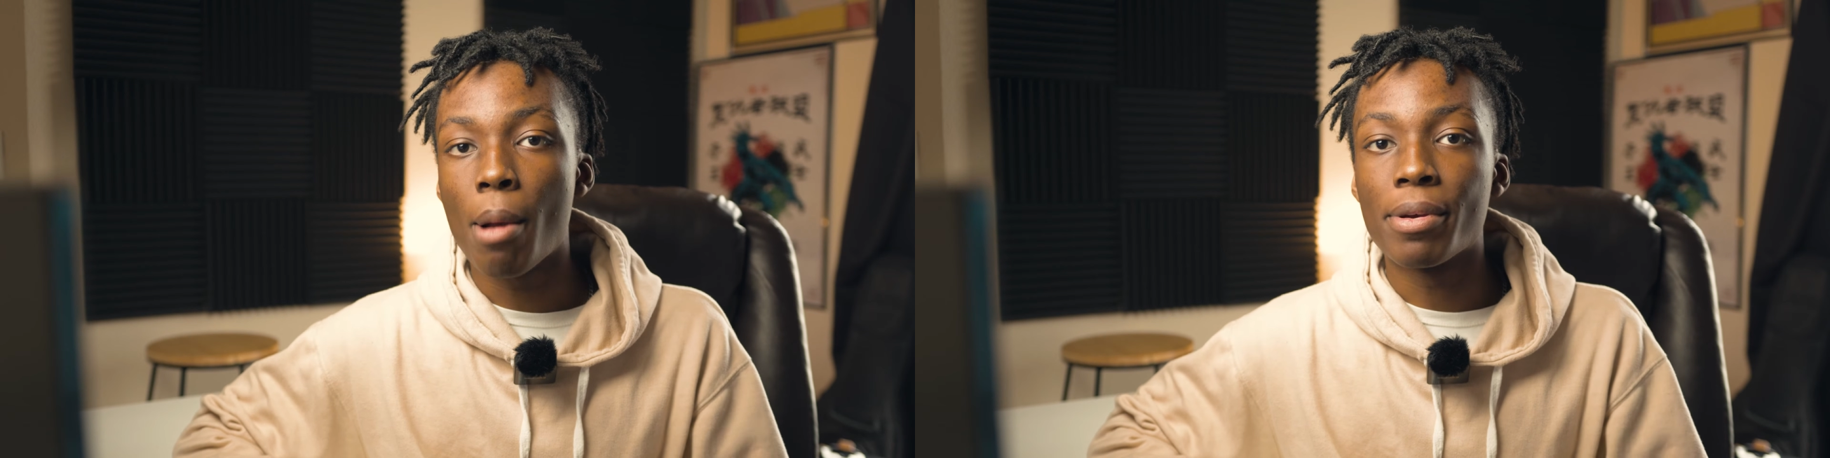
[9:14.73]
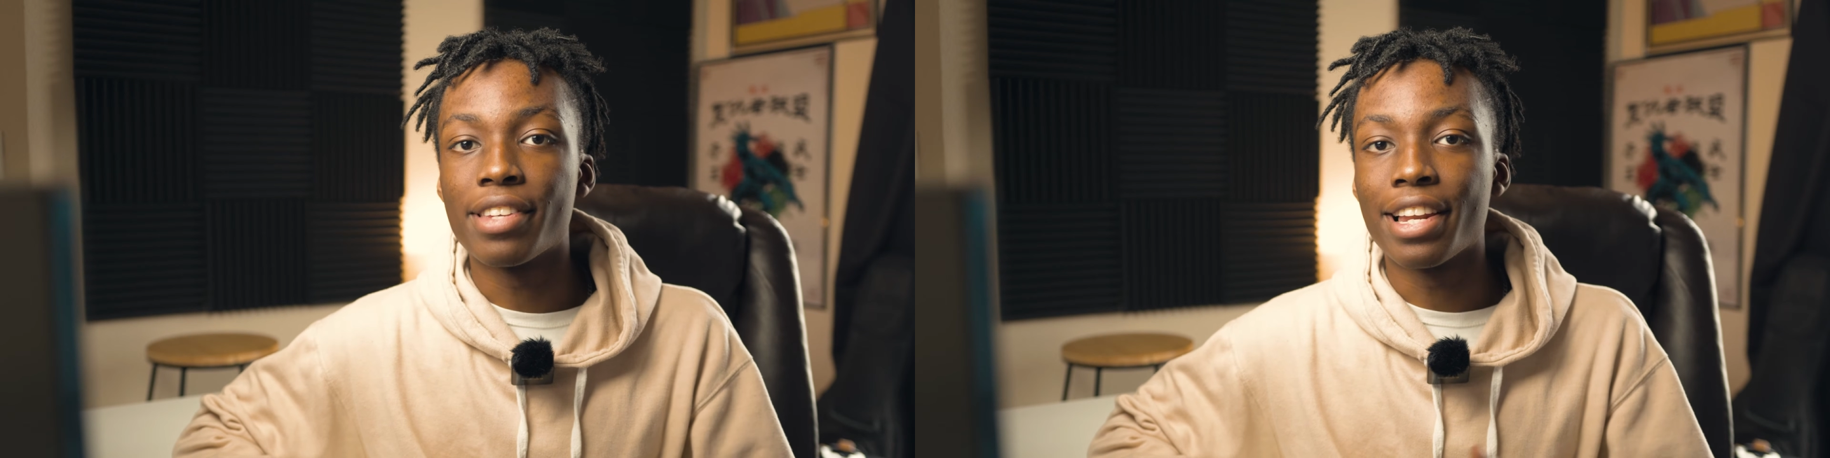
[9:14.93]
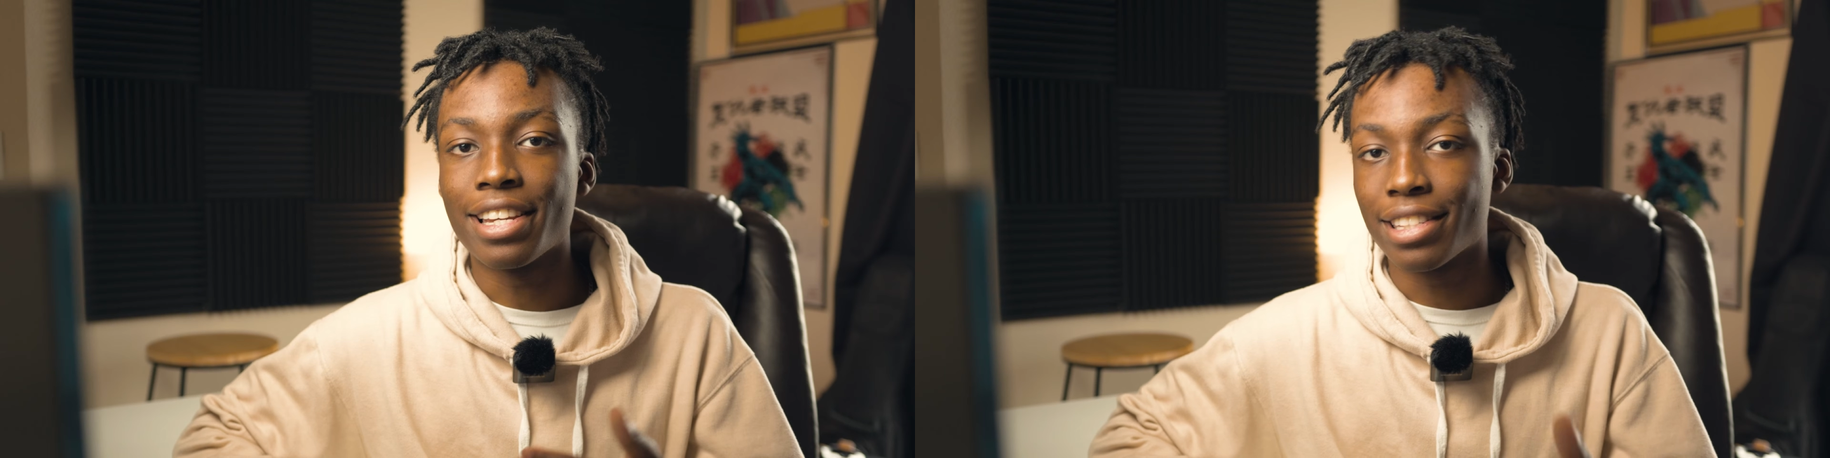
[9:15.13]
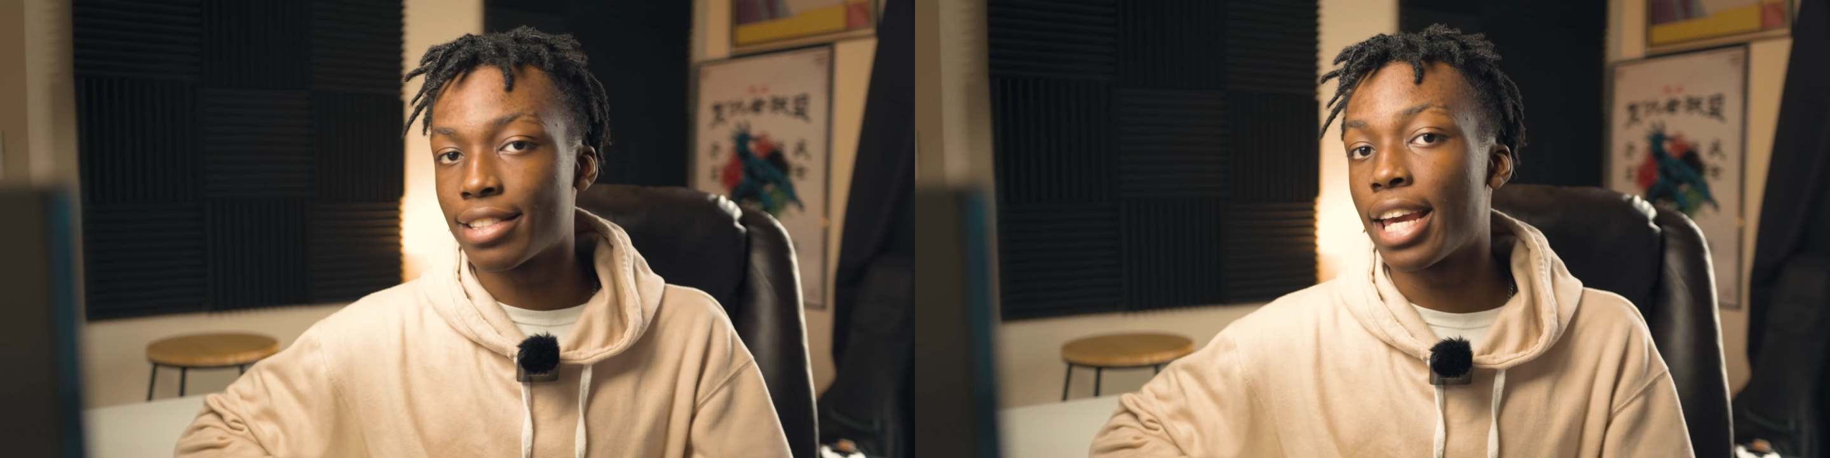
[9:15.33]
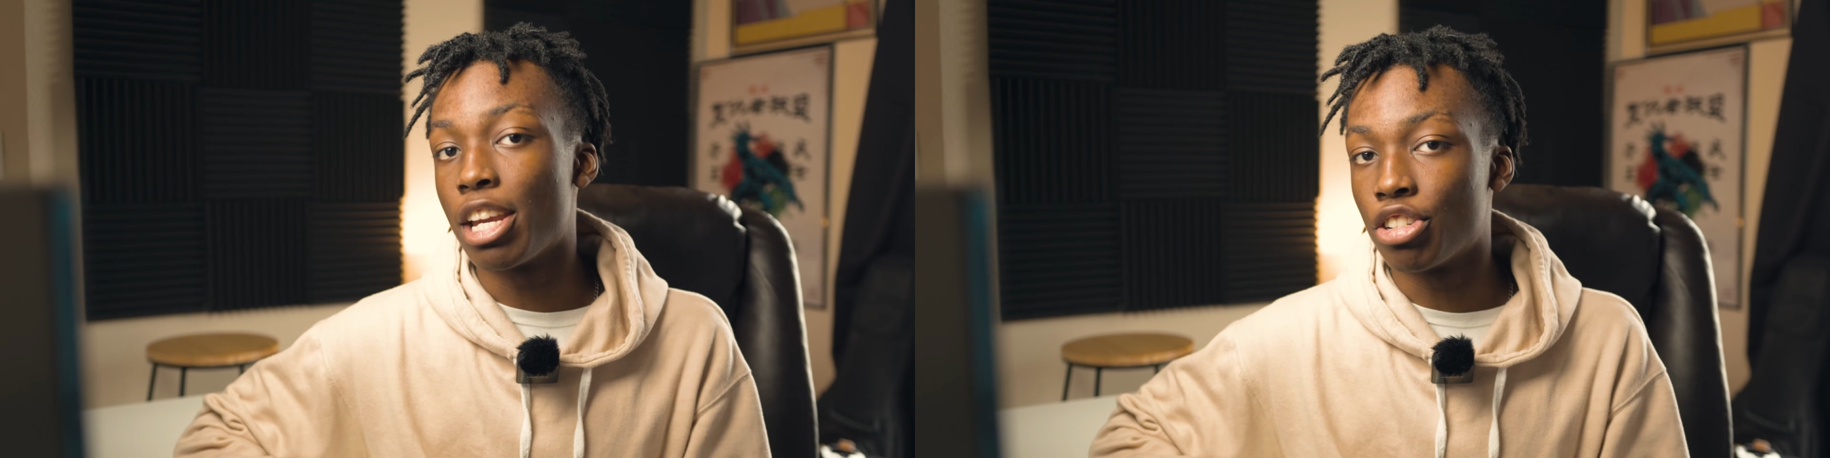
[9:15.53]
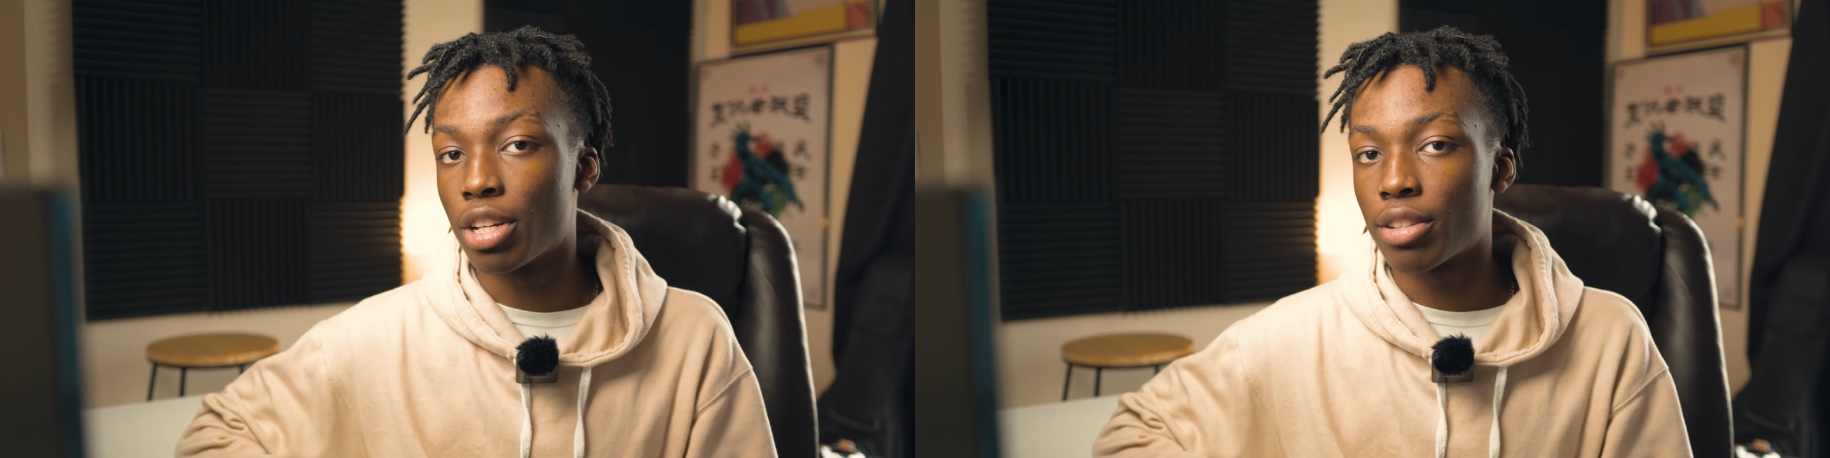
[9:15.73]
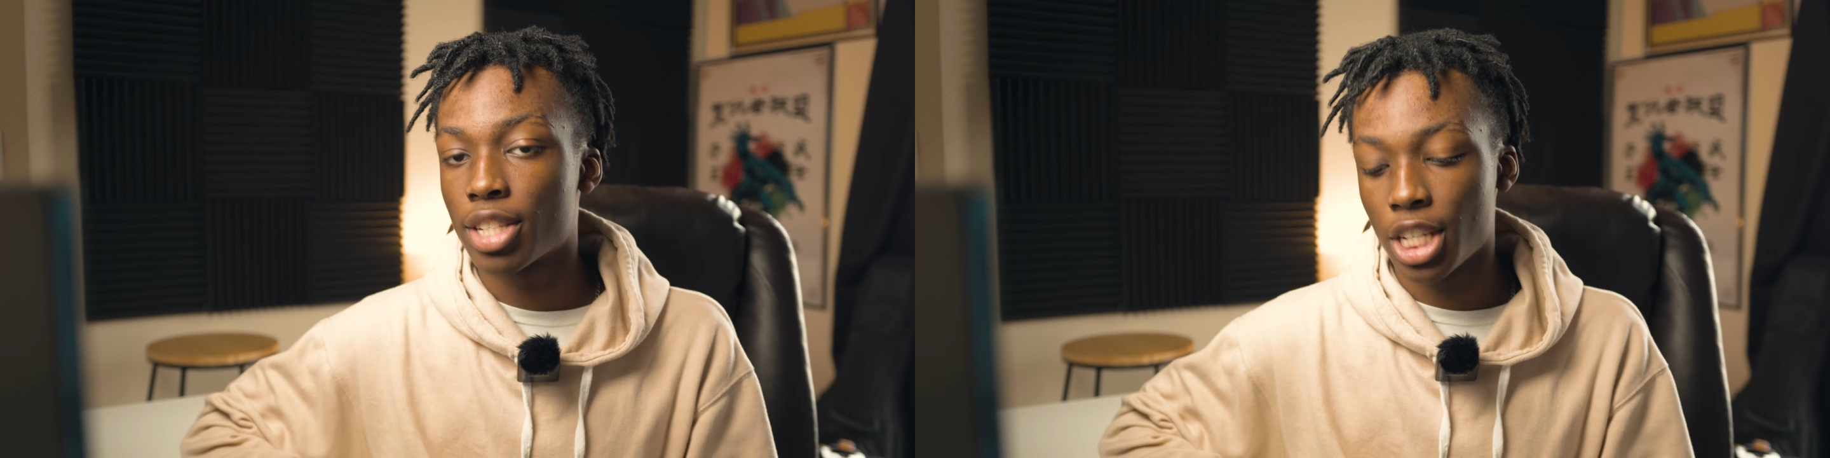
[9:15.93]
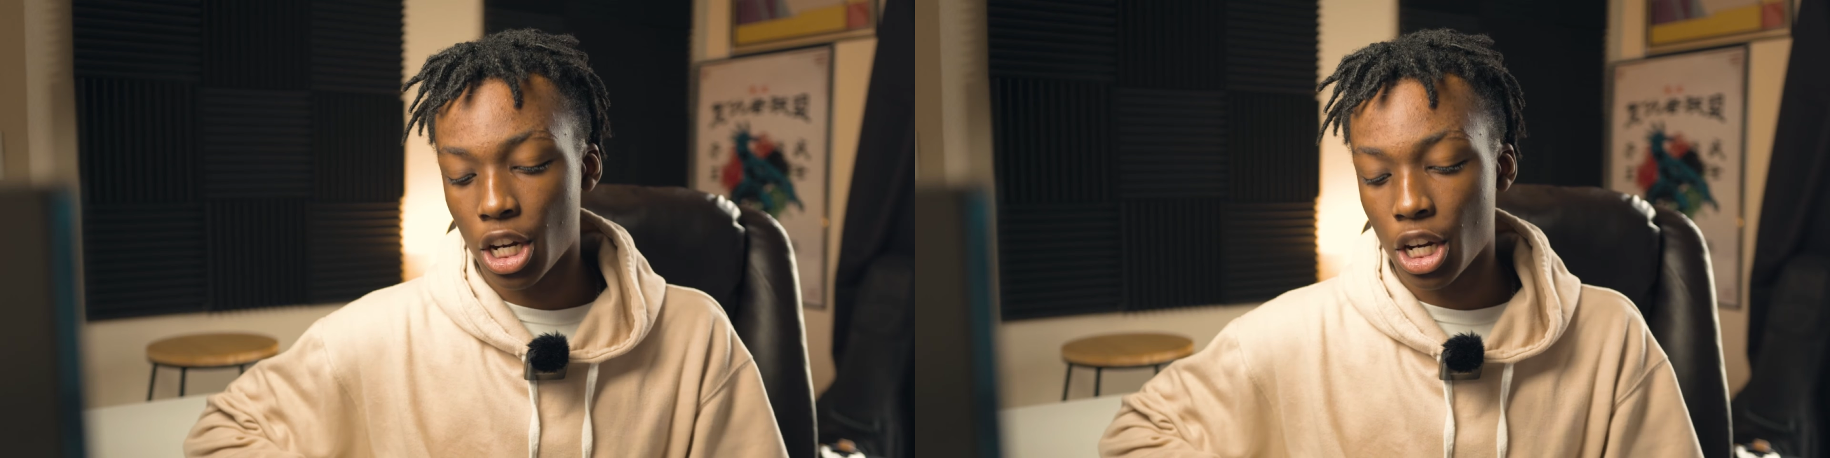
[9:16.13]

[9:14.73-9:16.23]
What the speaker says: representing stages,